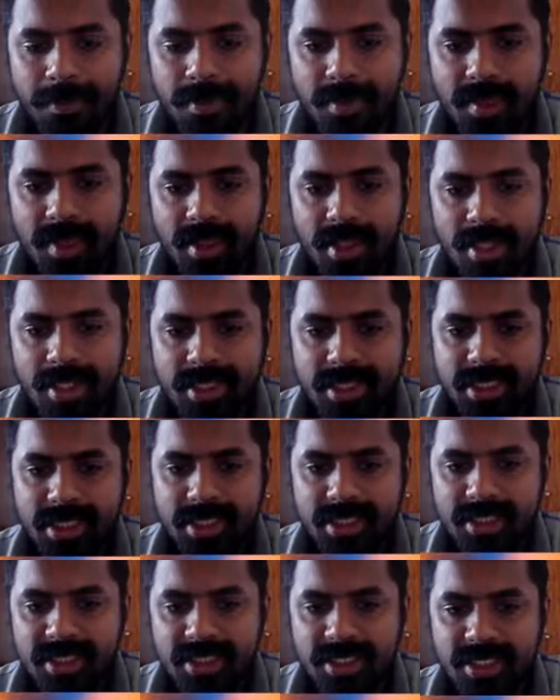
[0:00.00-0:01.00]
Knight
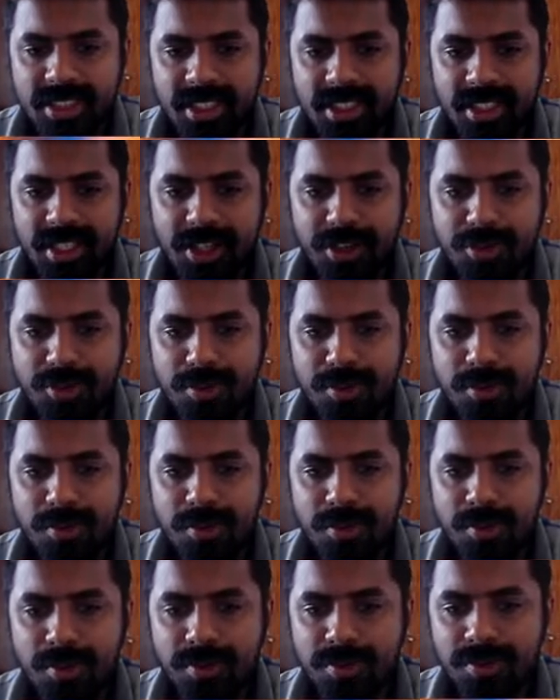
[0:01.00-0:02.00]
g3 check. If
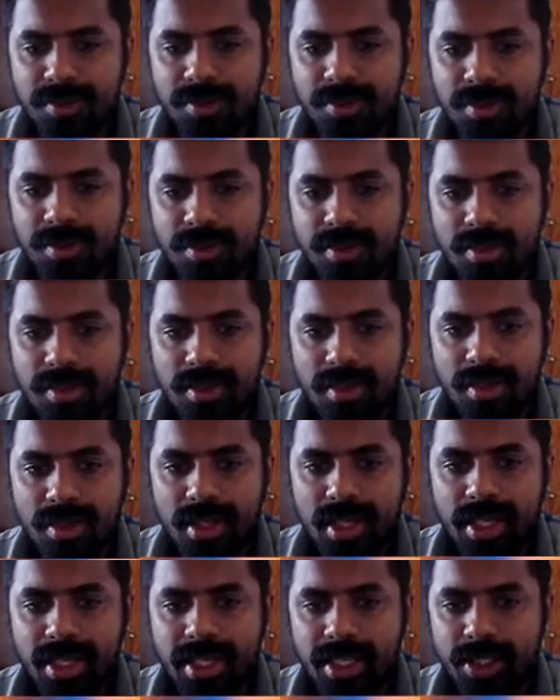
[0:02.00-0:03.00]

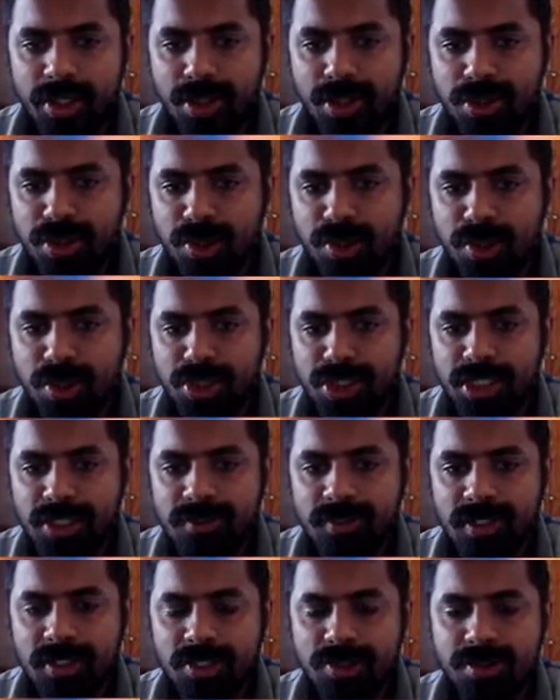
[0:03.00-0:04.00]
king cannot go to
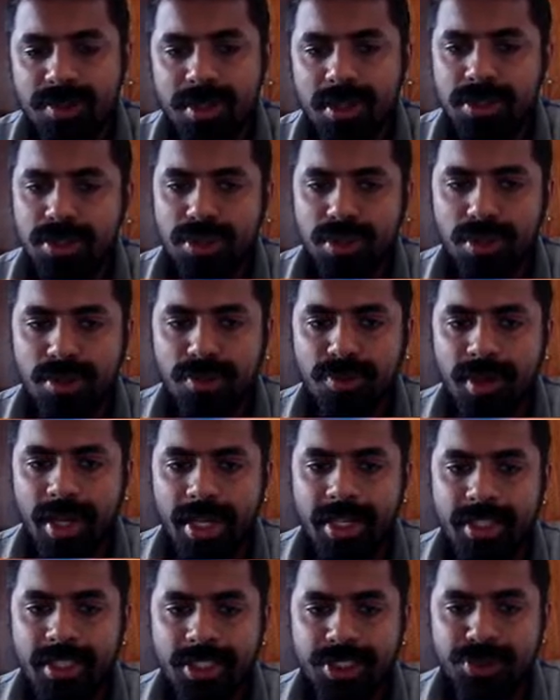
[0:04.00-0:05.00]
g1 square, so
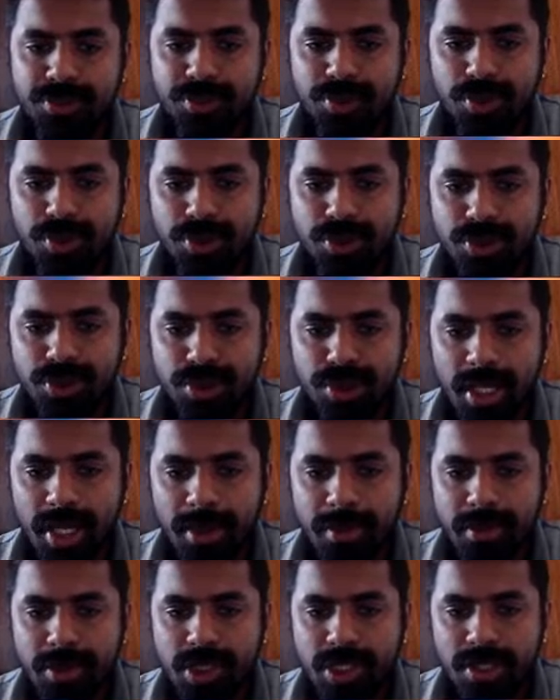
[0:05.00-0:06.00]
white is forced to
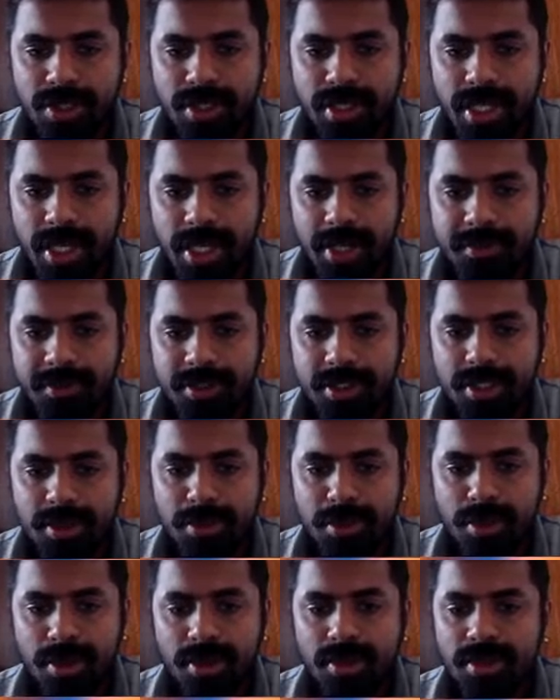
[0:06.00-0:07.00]
capture our knight with the
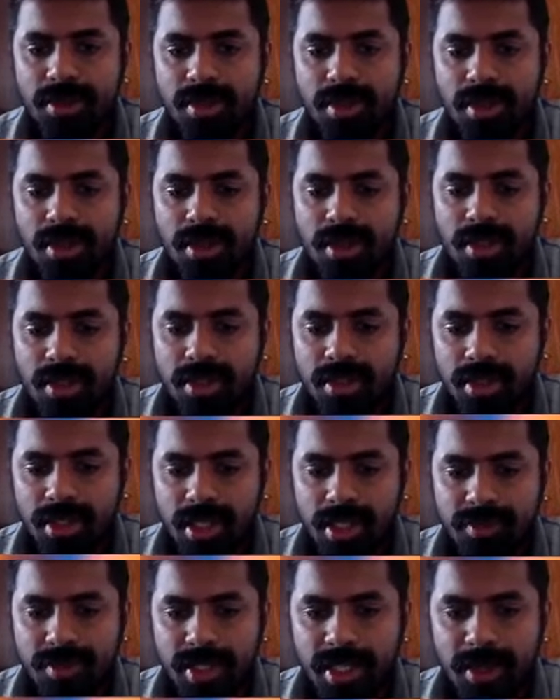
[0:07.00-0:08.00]
pawn.
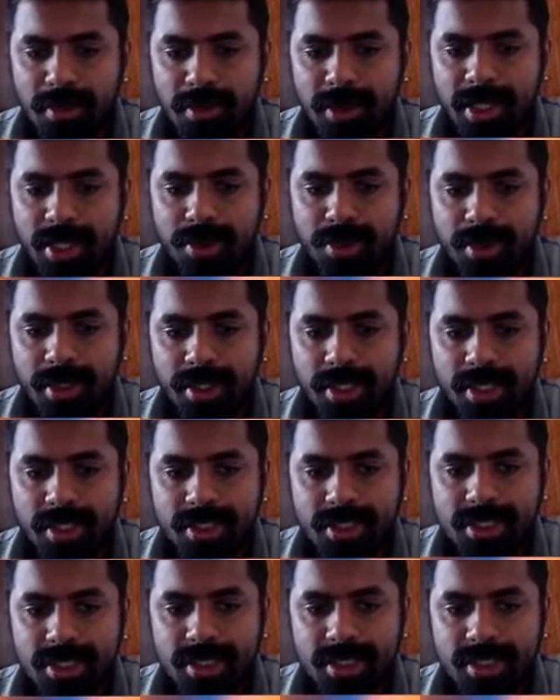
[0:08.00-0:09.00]
Then we can play queen
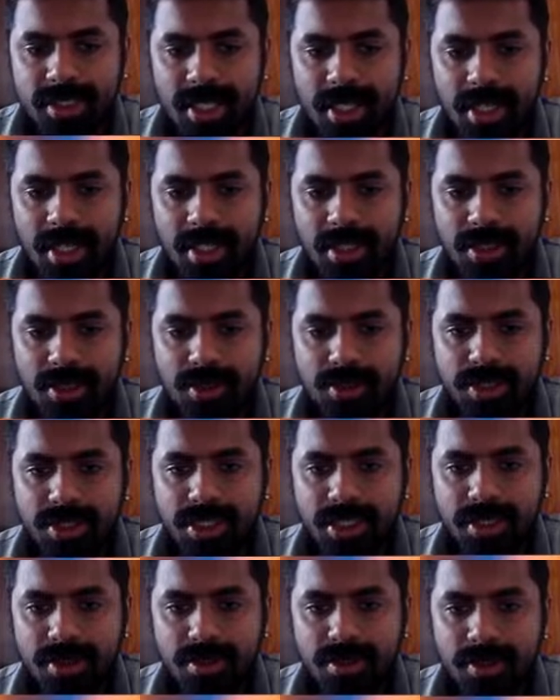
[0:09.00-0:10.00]
h6 and do the
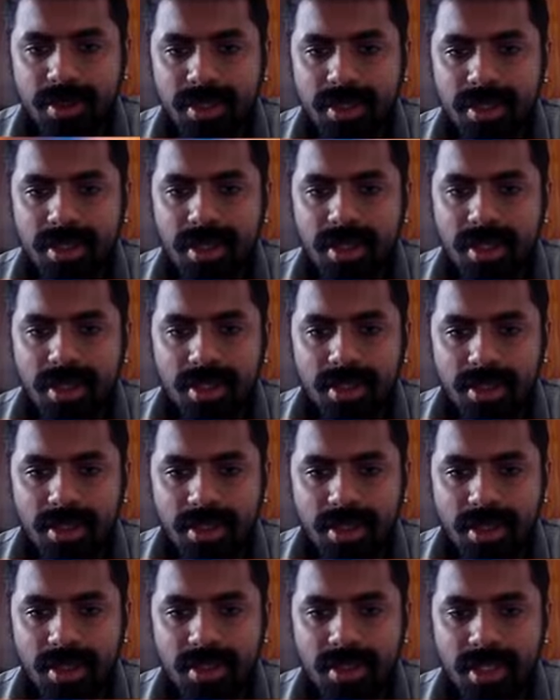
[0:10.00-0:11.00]
checkmate.
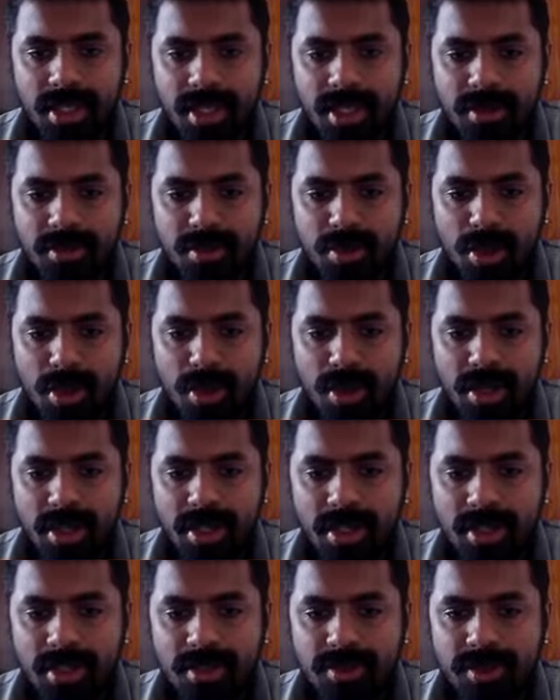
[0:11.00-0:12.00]
They can block
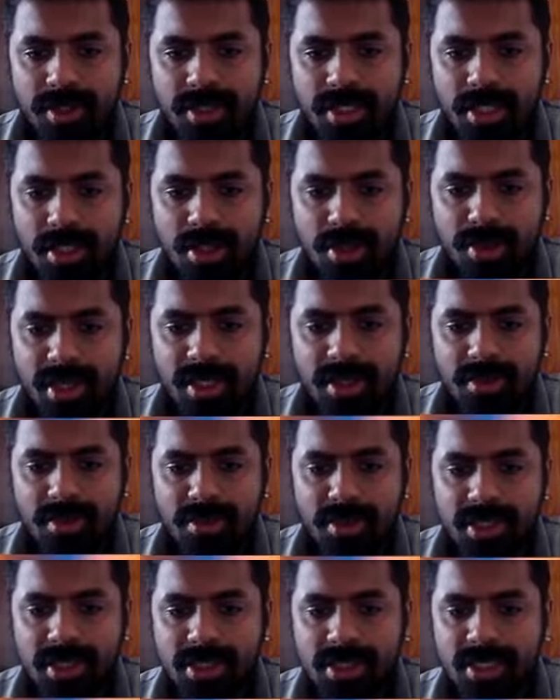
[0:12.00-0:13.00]
it with the queen,
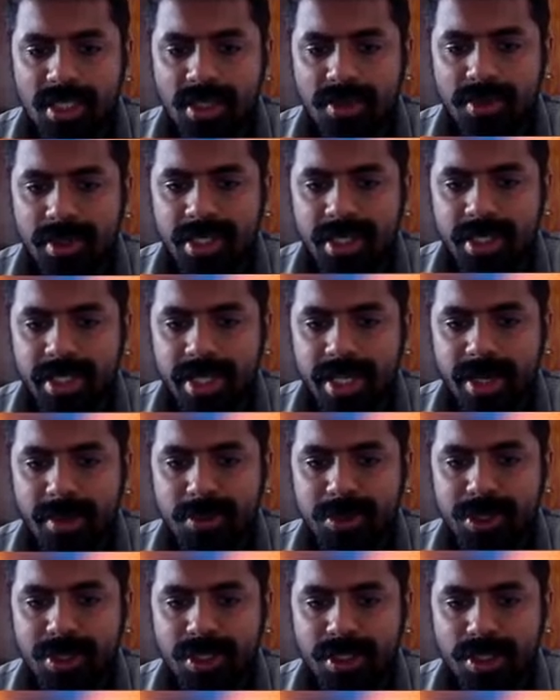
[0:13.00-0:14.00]
but still we can
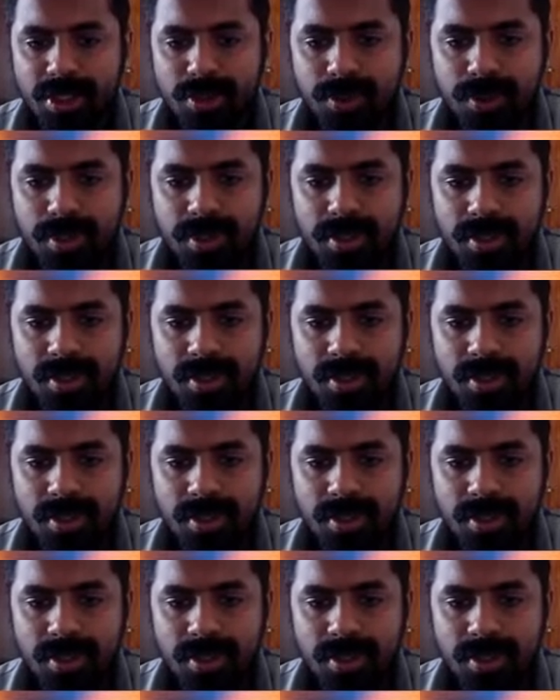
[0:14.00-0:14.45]
capture the queen.